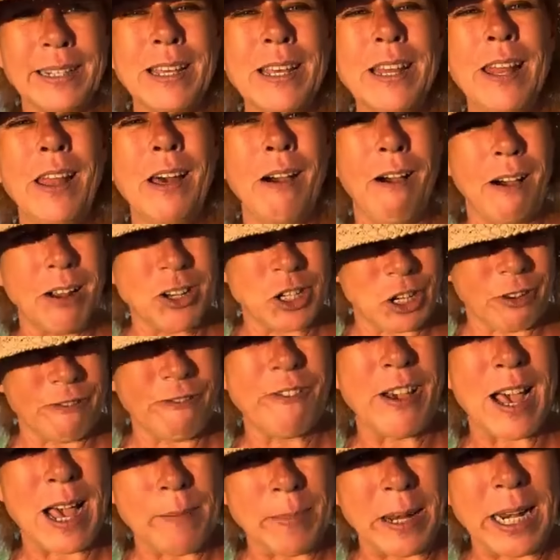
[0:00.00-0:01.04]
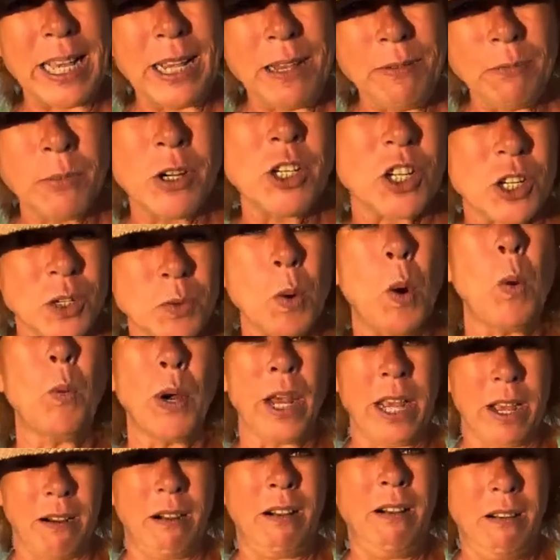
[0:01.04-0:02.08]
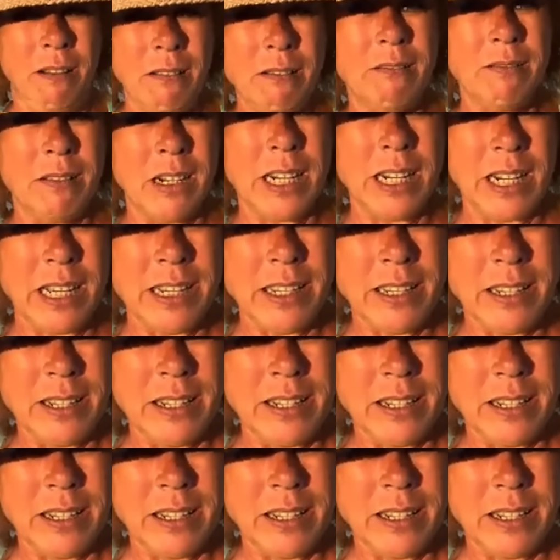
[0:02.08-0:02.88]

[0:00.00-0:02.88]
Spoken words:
the larger family, which is what we are, really.